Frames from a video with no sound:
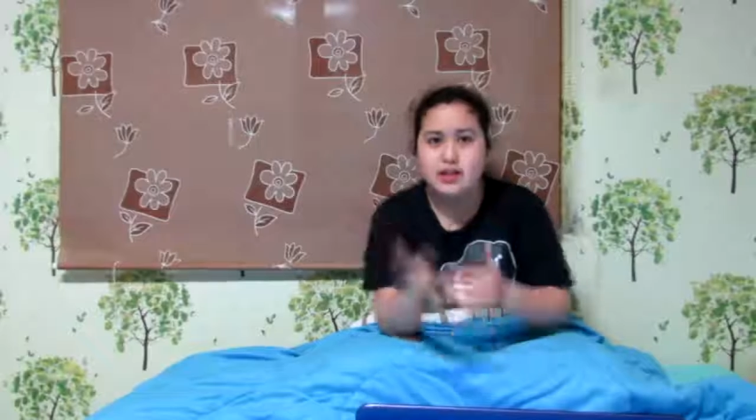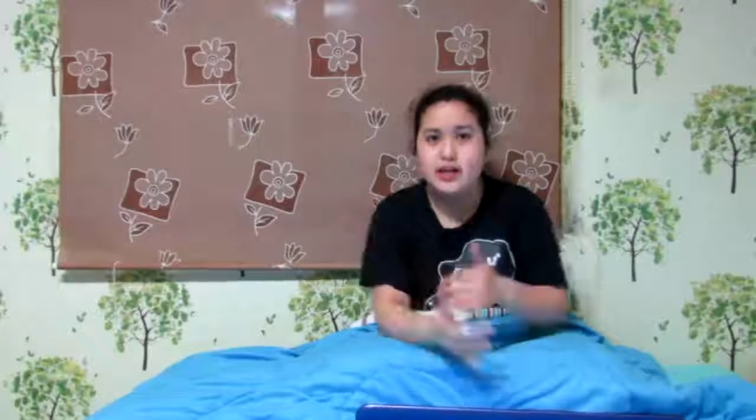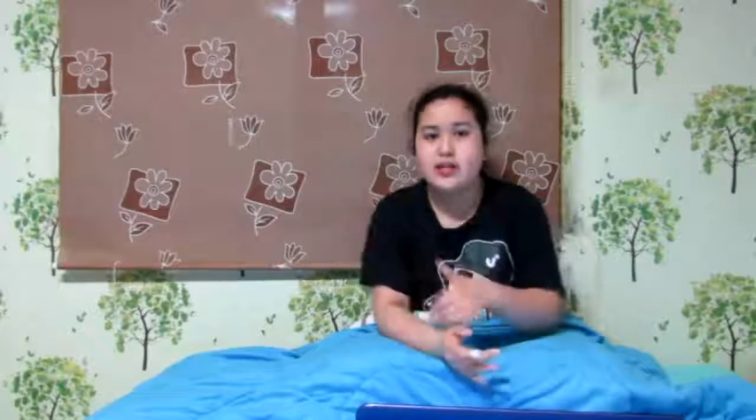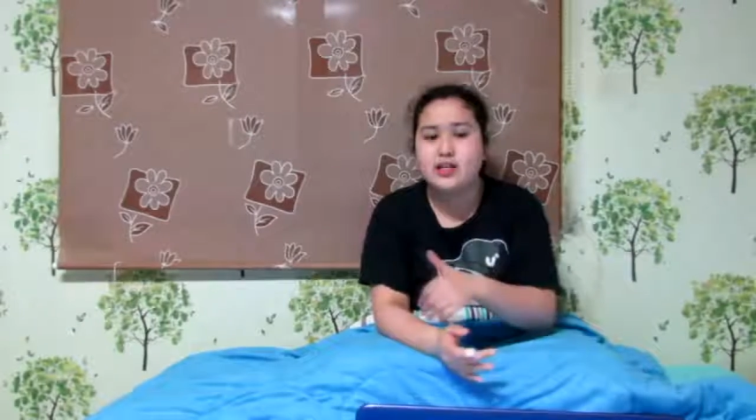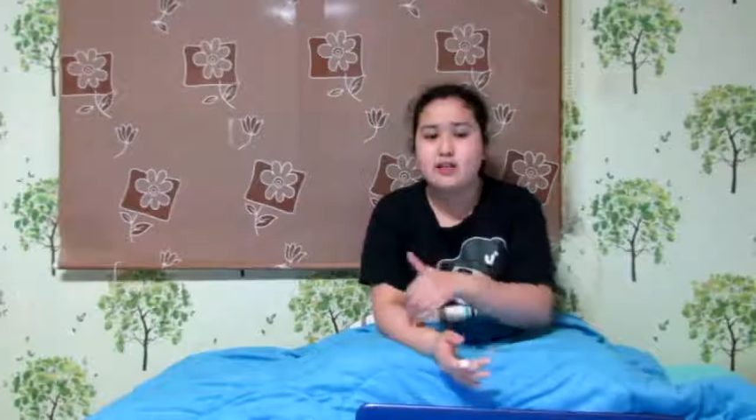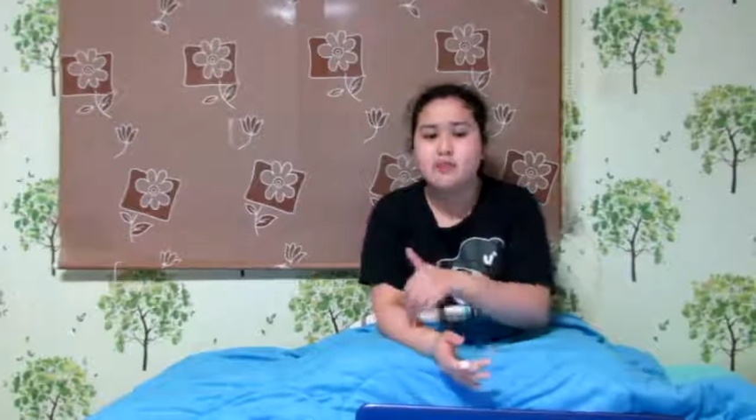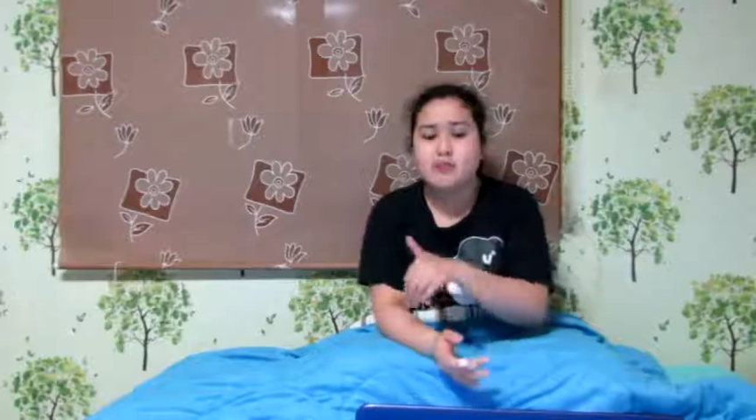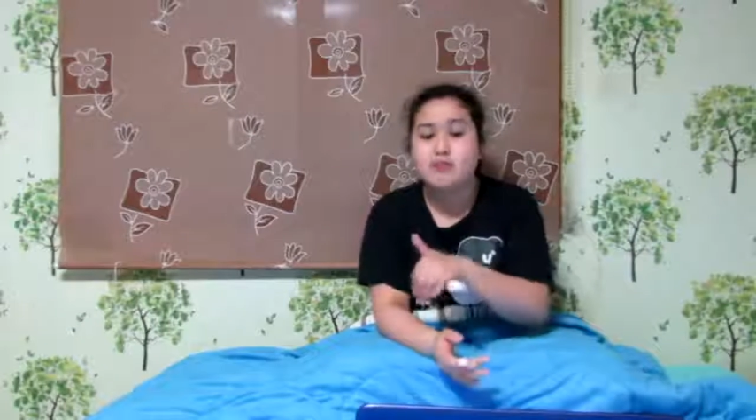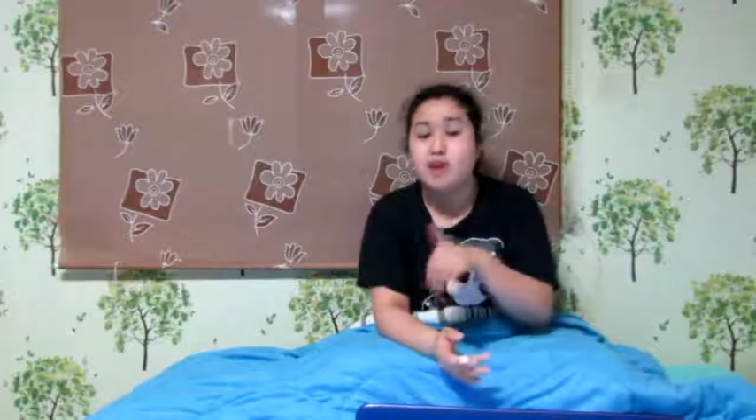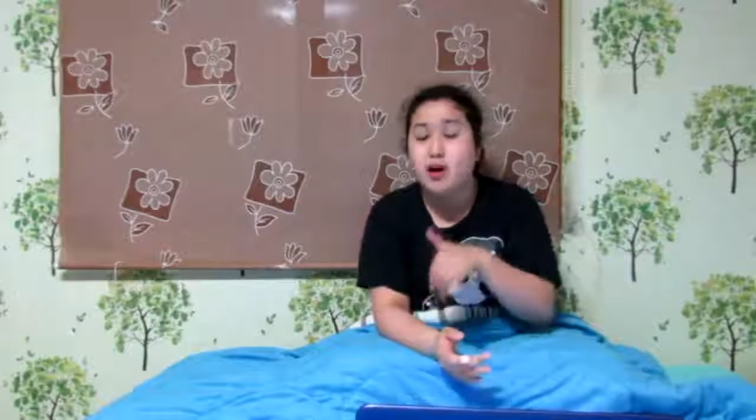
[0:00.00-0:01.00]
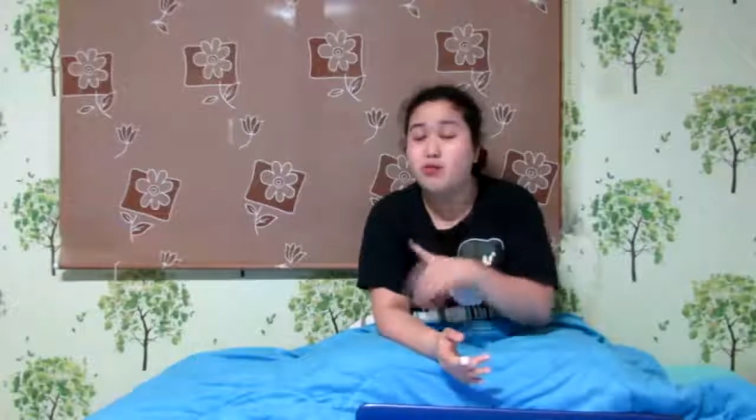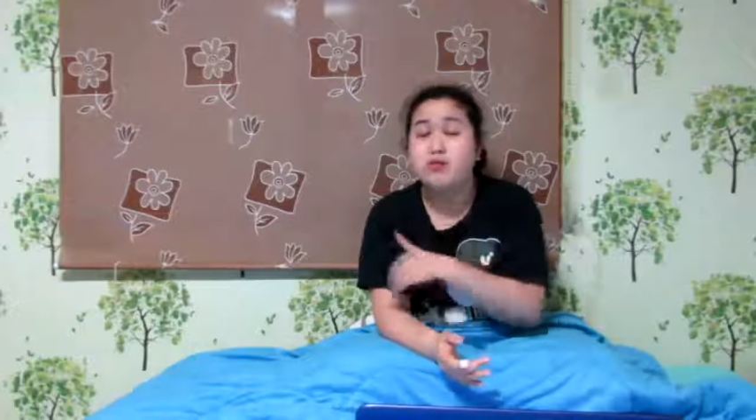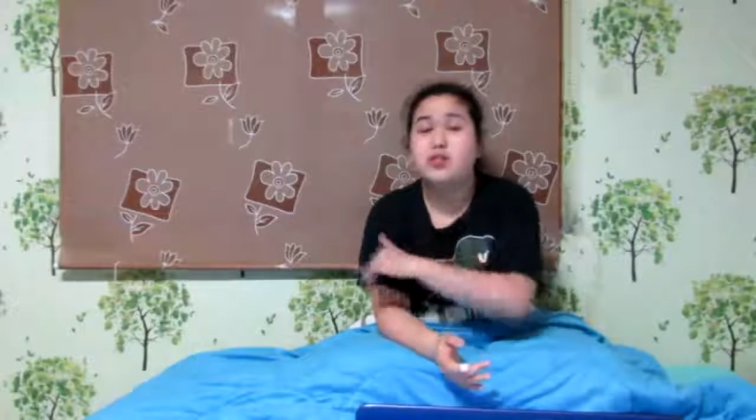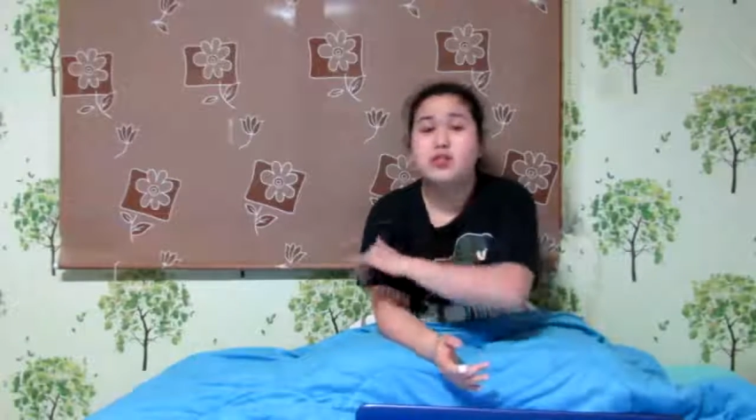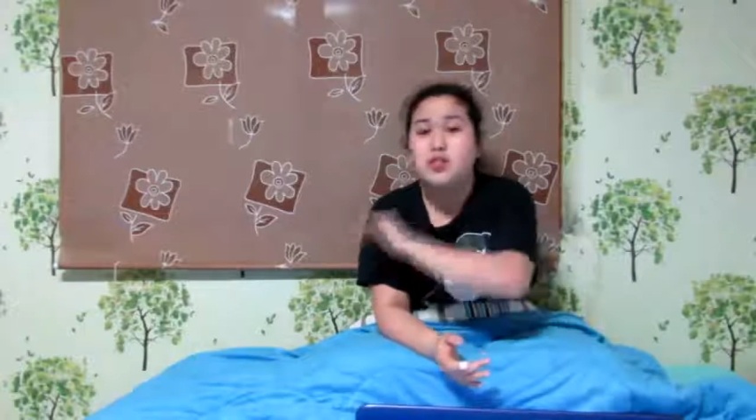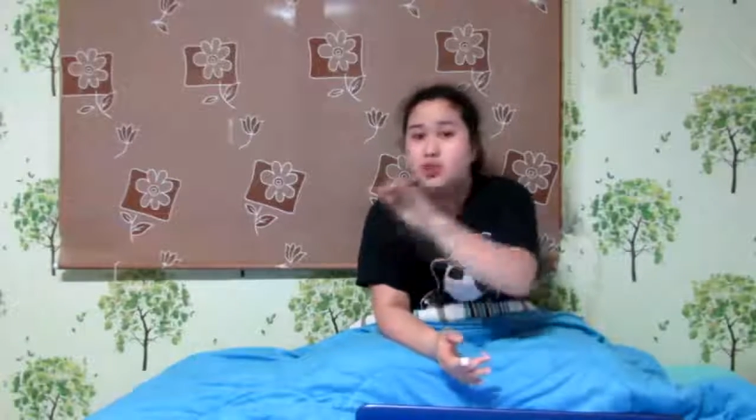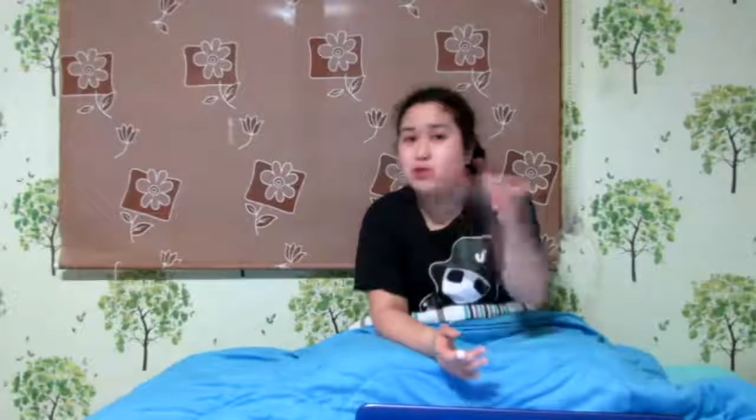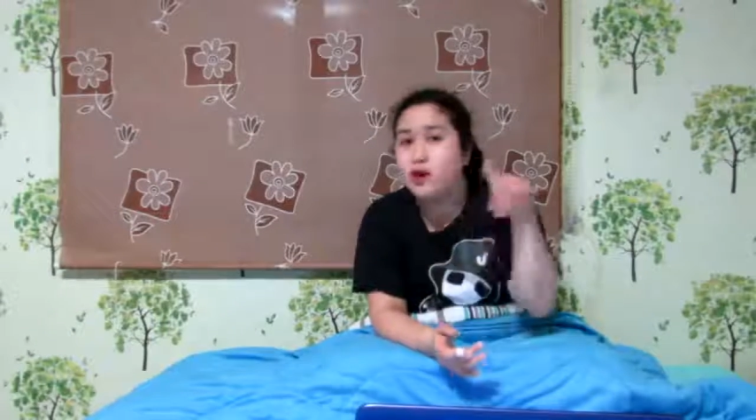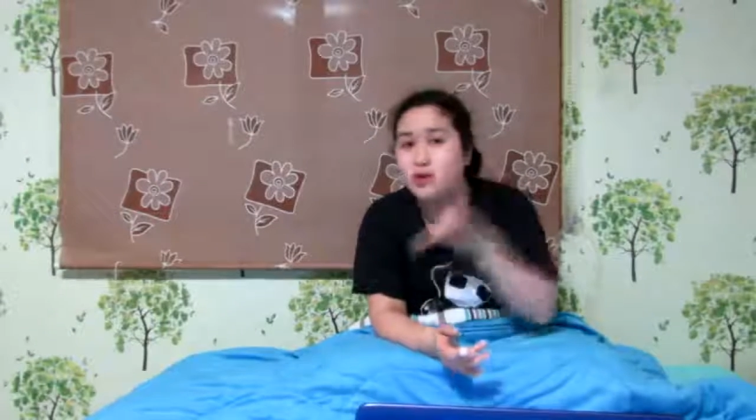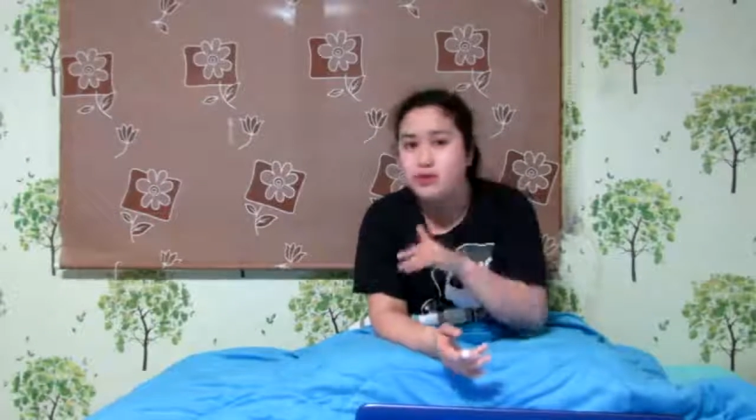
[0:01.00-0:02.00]
yeah, he probably just killed
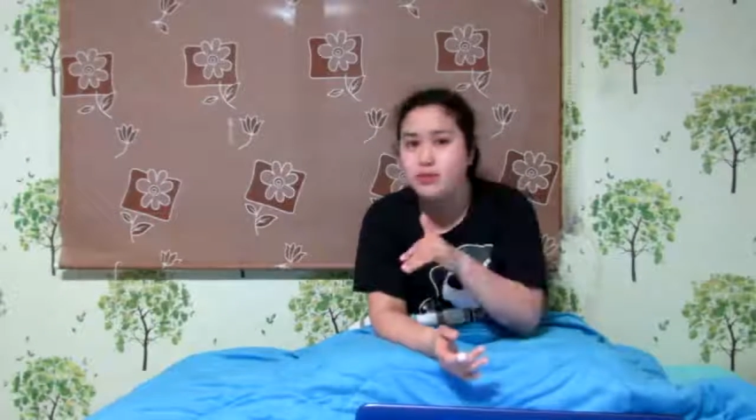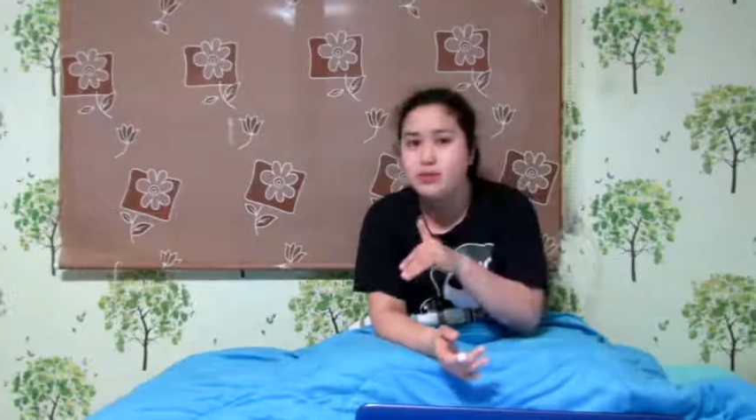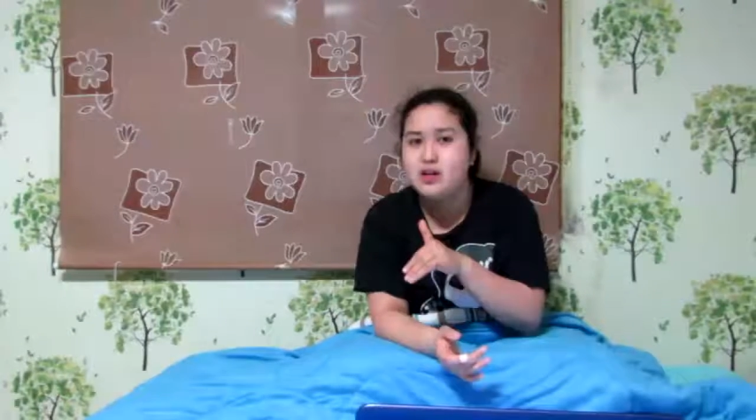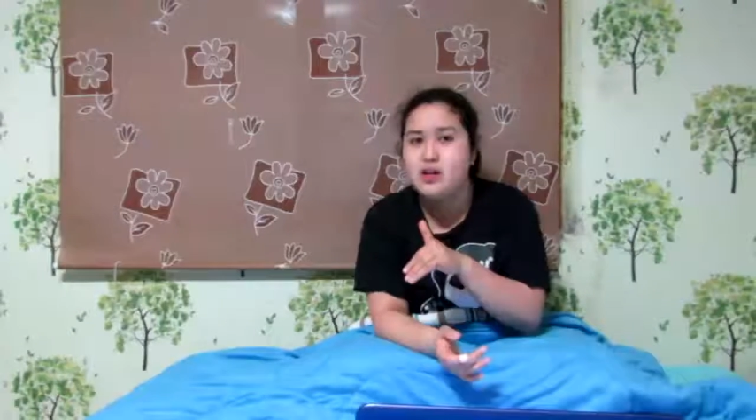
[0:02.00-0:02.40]
all of them.